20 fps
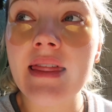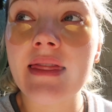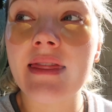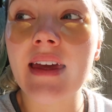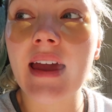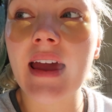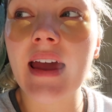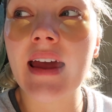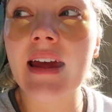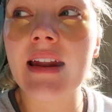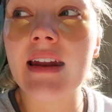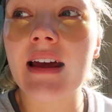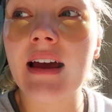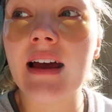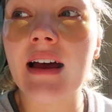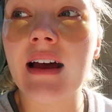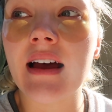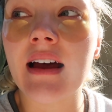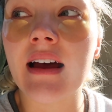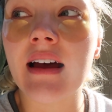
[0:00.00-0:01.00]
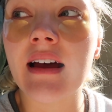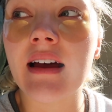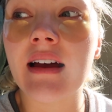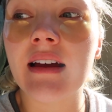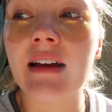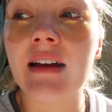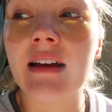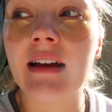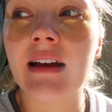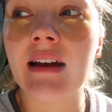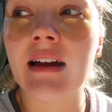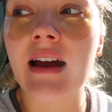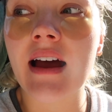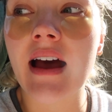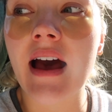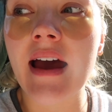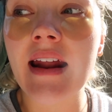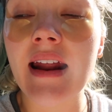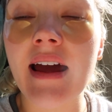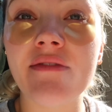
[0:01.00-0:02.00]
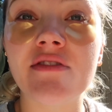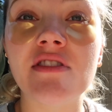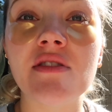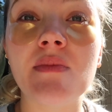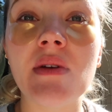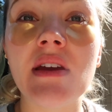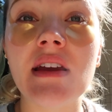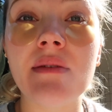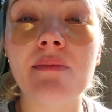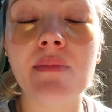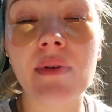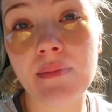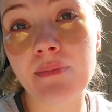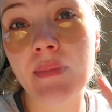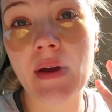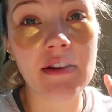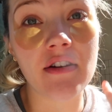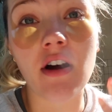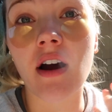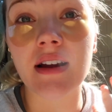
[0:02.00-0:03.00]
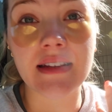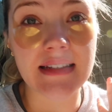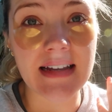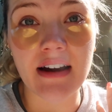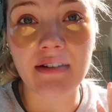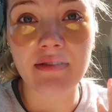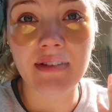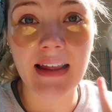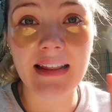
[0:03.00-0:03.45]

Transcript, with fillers: then uh, I'd have to be knocked out.